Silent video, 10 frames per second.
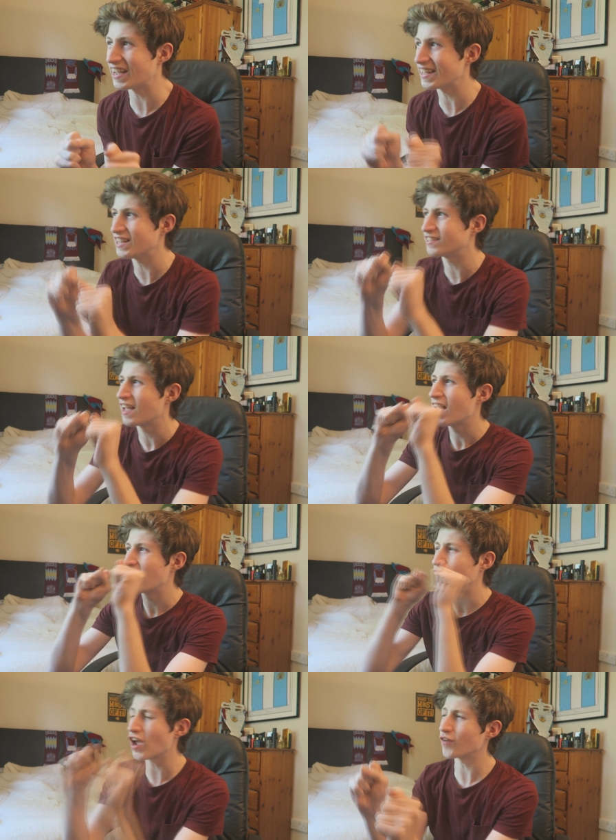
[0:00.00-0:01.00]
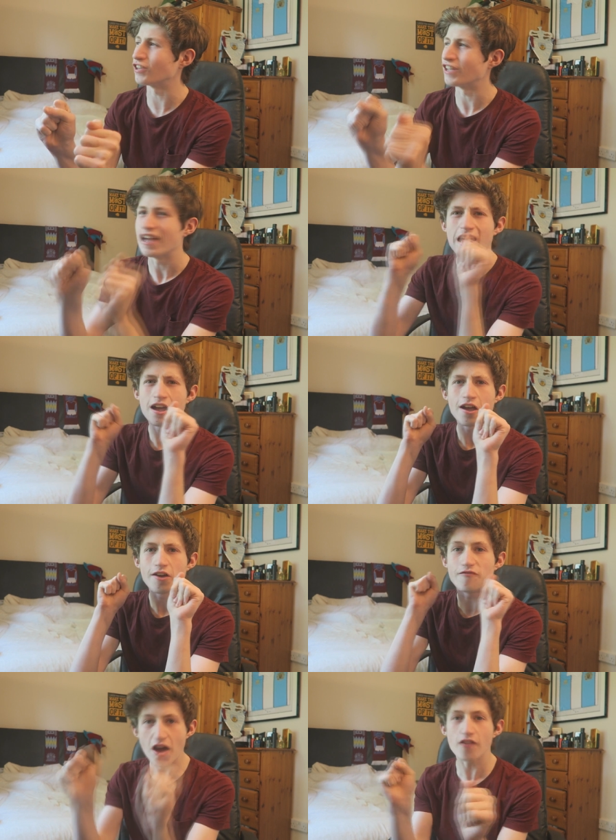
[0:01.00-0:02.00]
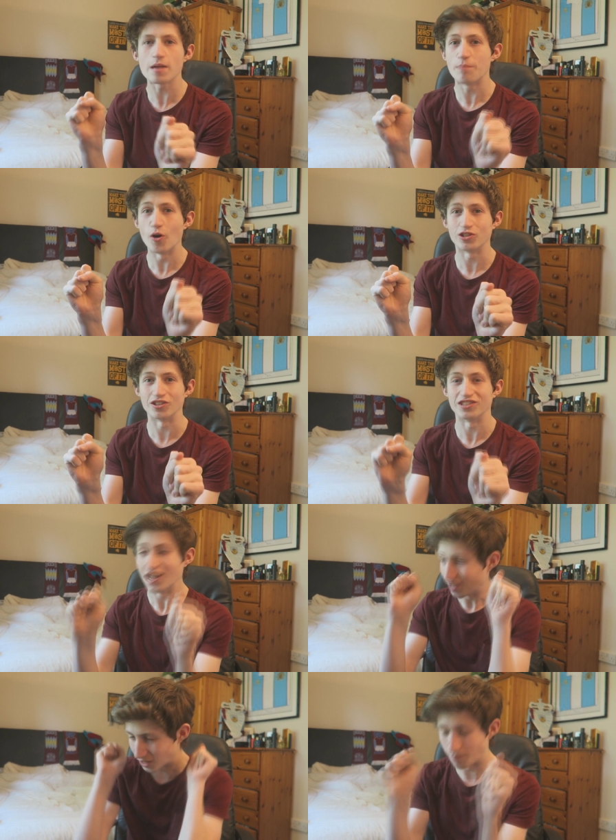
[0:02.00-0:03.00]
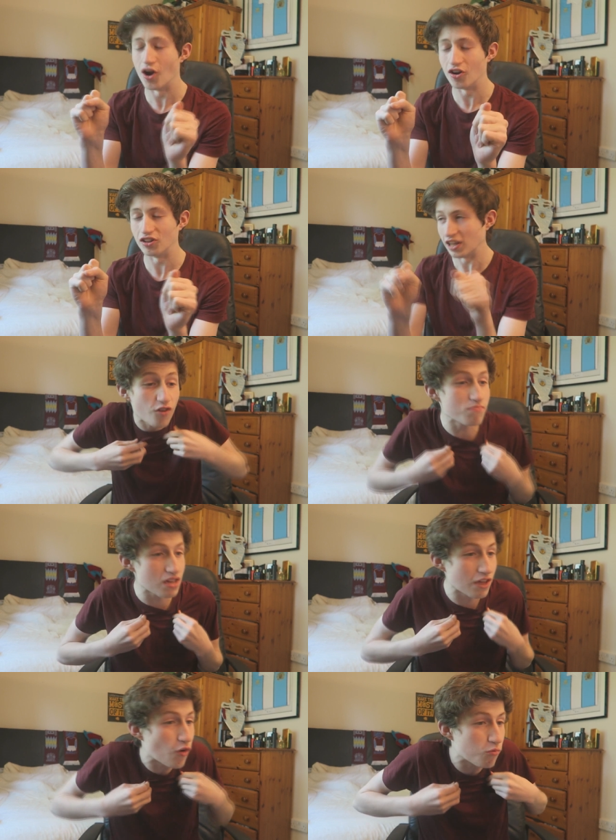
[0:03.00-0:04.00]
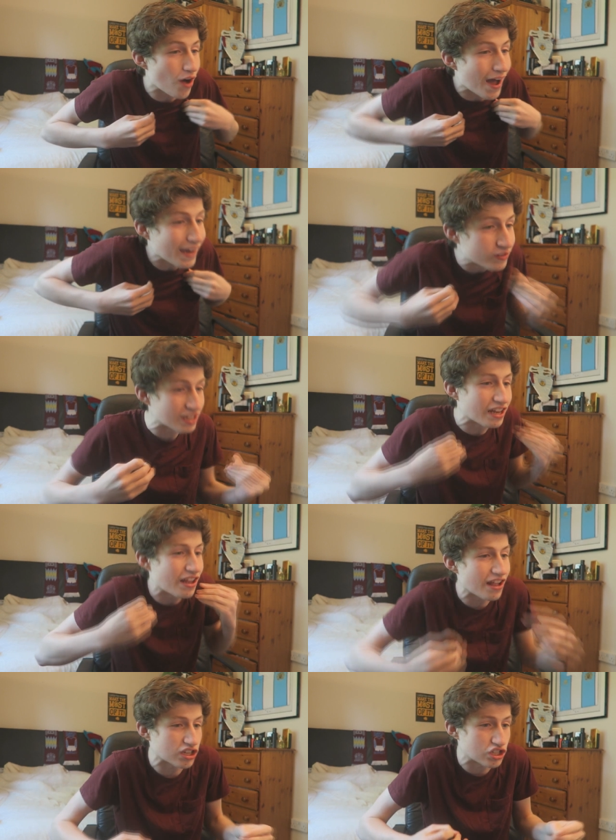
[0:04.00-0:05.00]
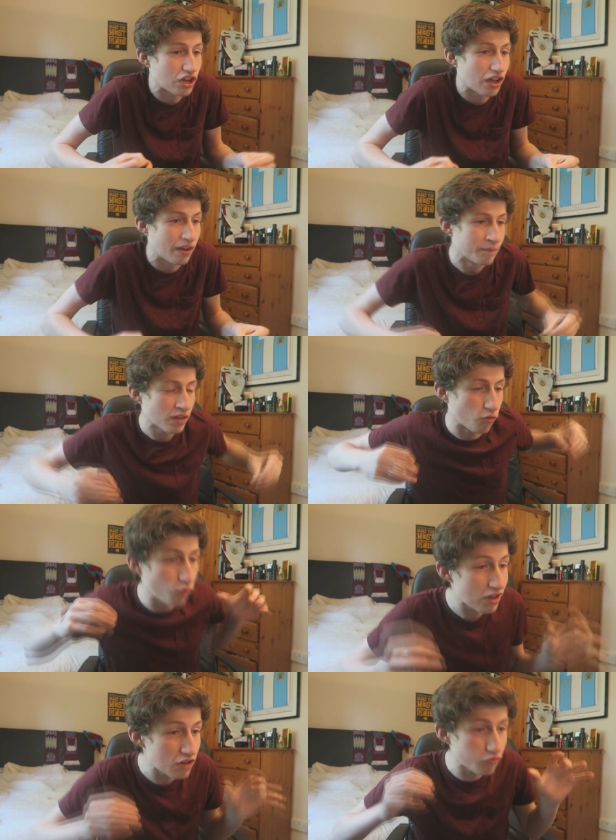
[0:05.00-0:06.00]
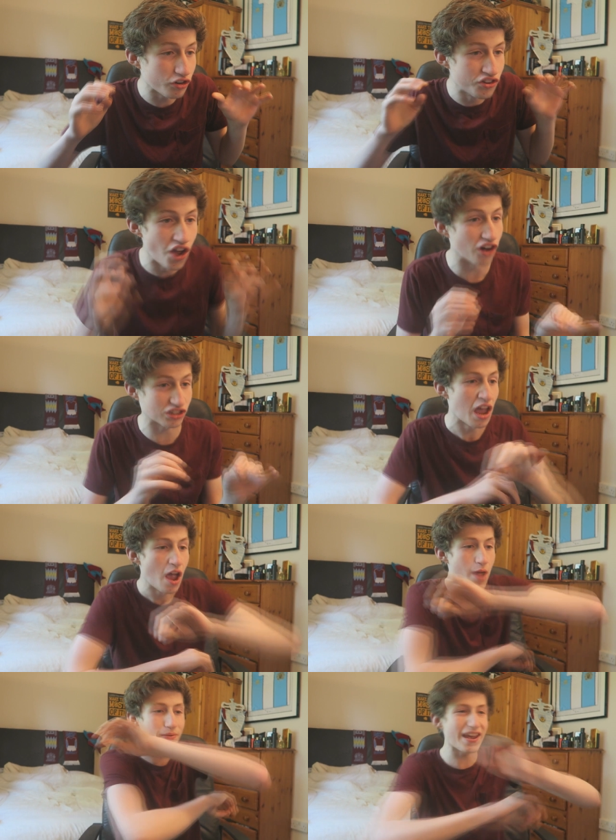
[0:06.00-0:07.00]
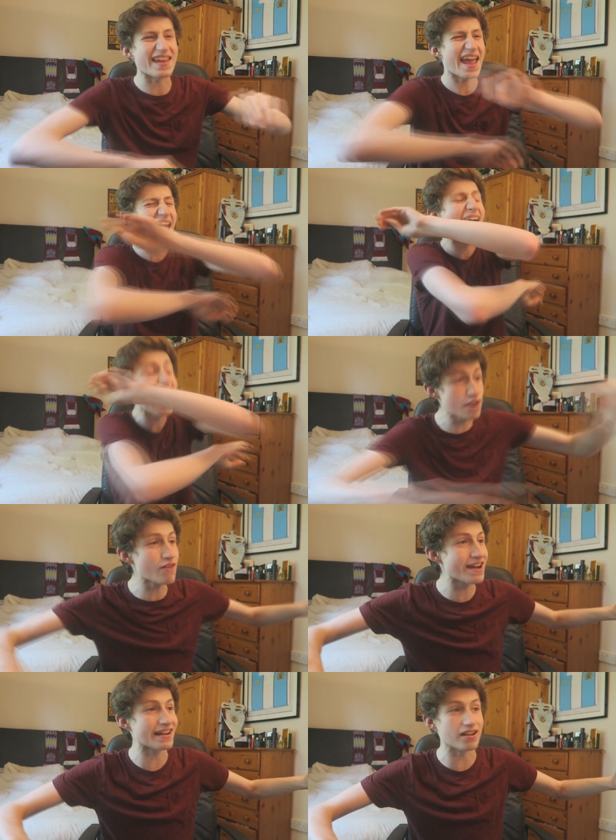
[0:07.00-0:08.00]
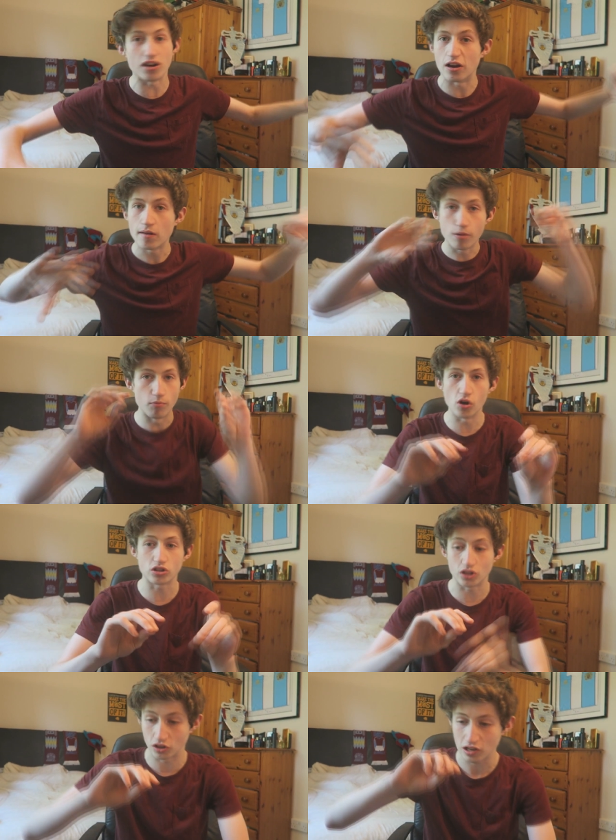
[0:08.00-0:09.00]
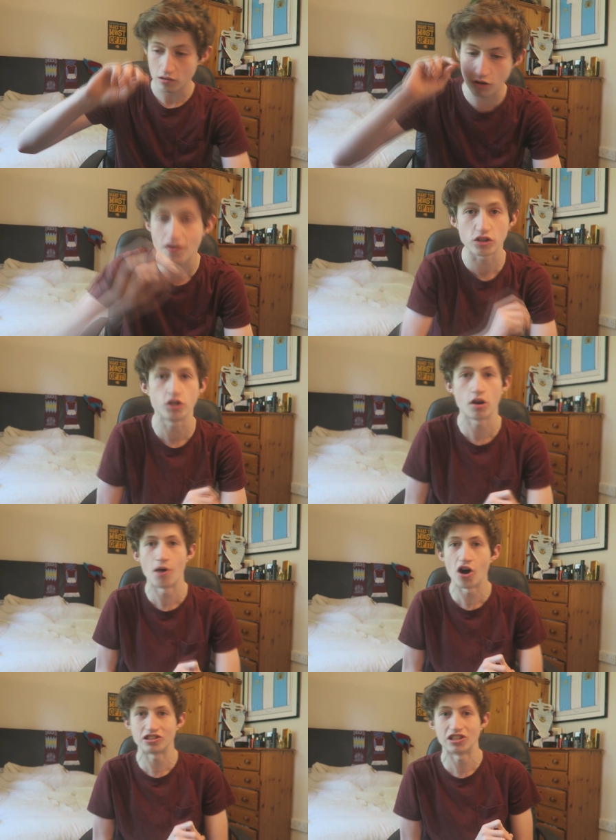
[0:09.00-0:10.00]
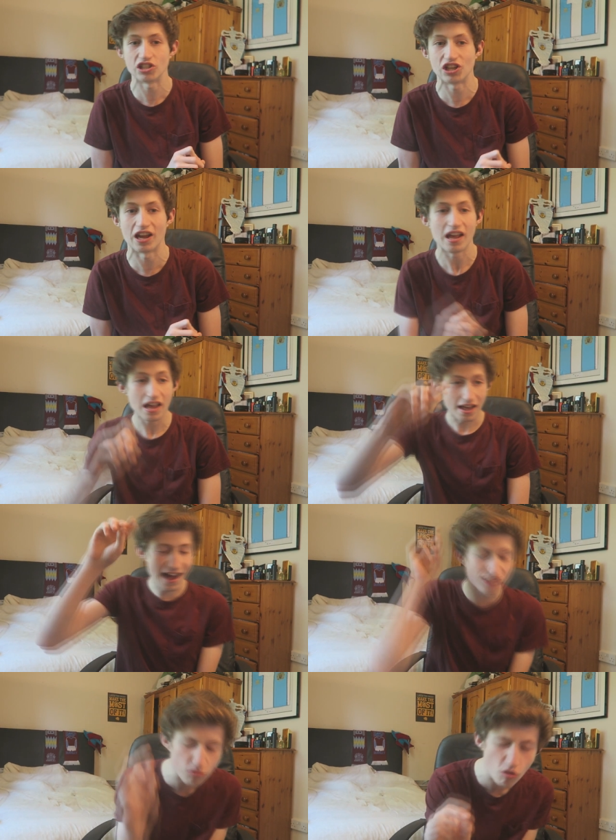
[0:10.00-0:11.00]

that is very, very important to Burnley. For me, for what I have seen in the last year, we would not be anywhere near promoted without Joey Barton this year. That's a